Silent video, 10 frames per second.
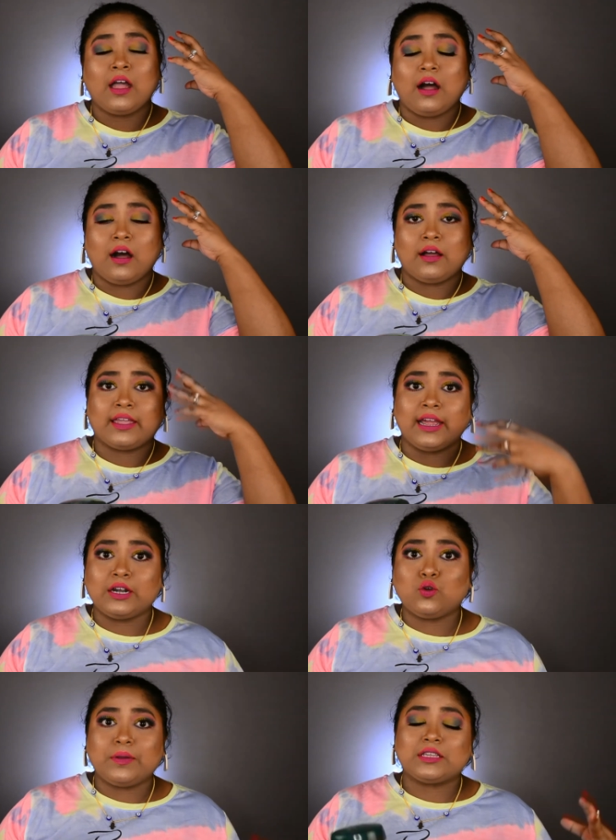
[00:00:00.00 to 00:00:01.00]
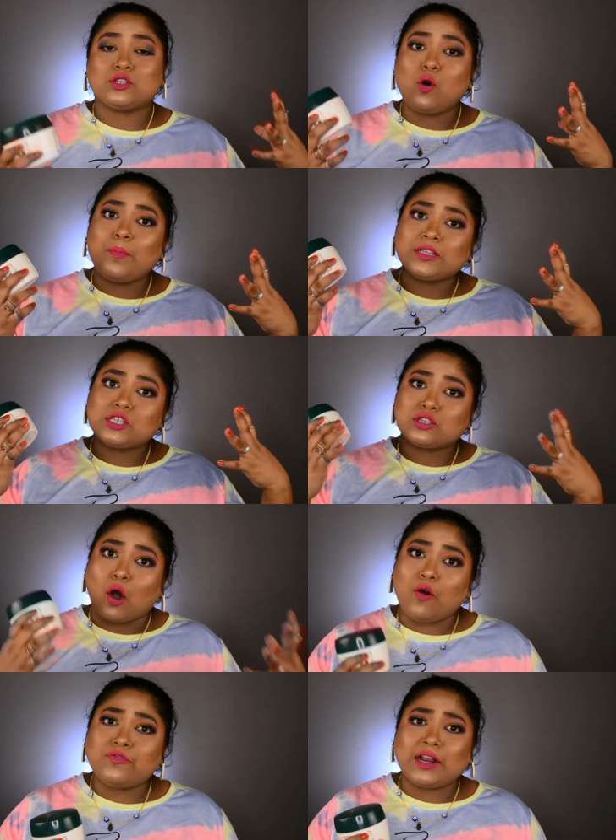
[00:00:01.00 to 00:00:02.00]
uh, hair to be so much
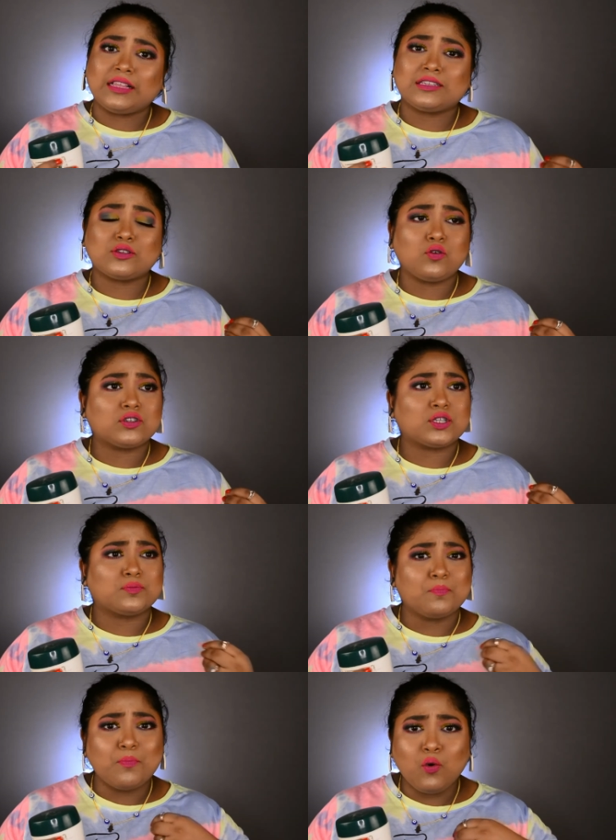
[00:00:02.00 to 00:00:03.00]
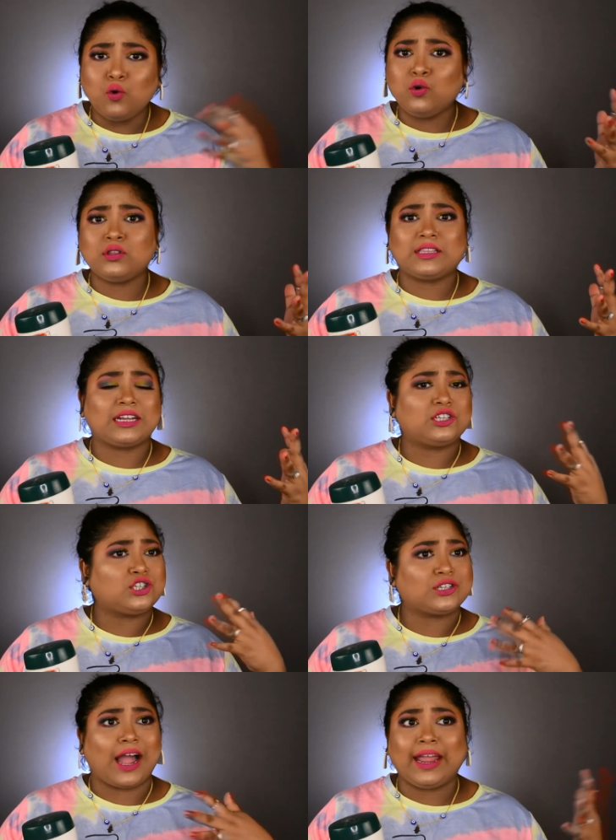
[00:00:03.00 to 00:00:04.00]
soft and so smooth and
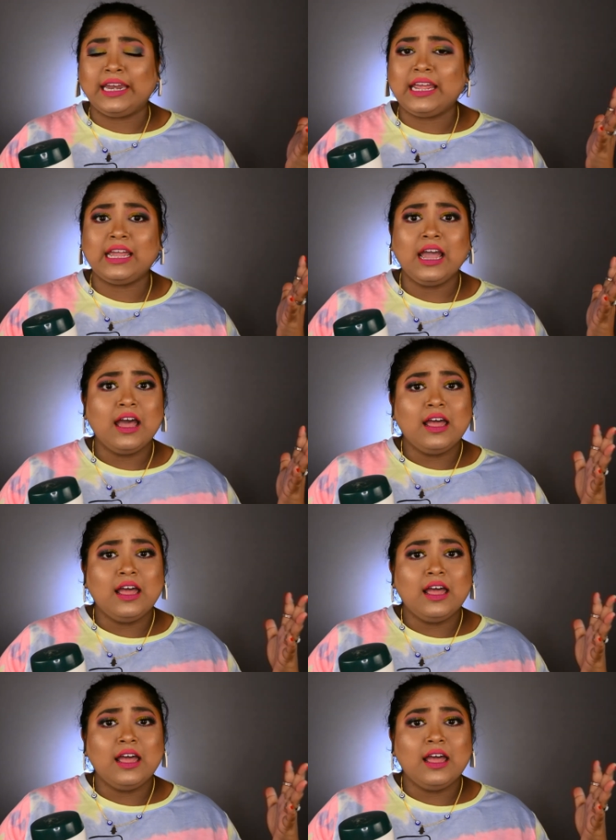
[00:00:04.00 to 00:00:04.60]
shiny